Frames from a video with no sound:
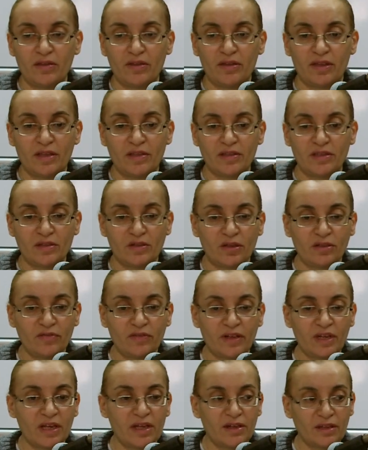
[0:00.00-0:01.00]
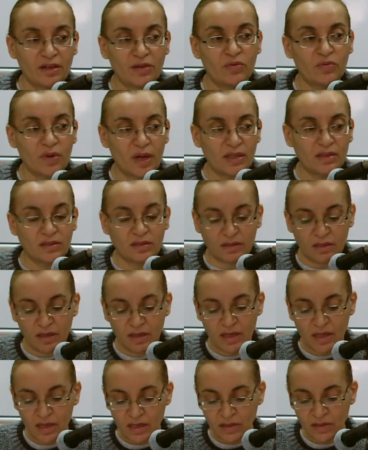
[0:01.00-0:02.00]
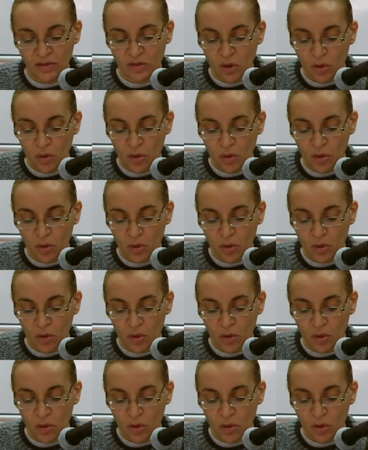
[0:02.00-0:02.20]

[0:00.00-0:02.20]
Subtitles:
it's not very clear what he is